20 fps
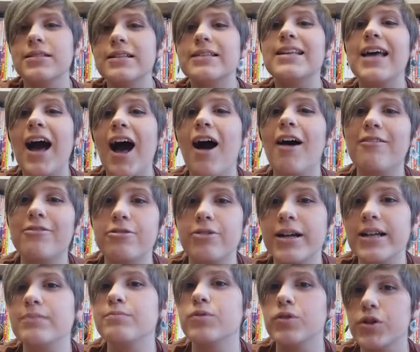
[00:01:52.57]
they have
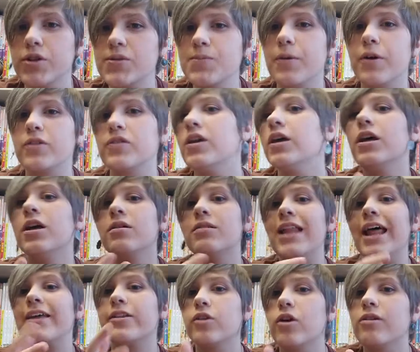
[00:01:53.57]
read books, but
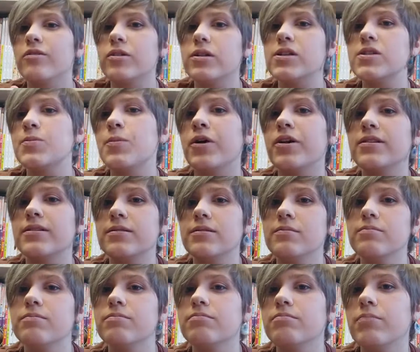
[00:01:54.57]
like novels, but
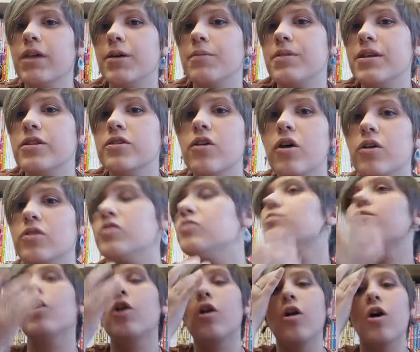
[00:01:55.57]
maybe not
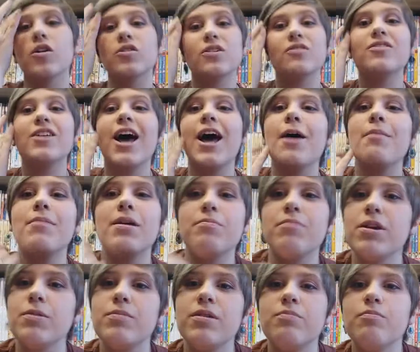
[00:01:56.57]
a lot of them, and
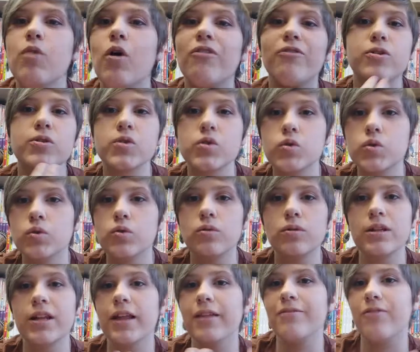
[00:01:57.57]
maybe more for
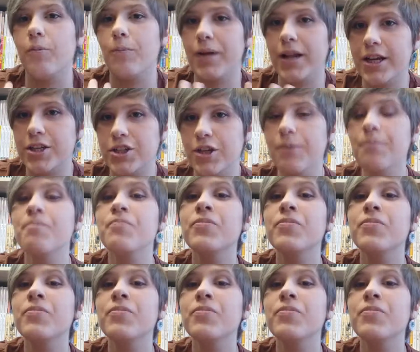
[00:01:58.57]
school than for pleasure.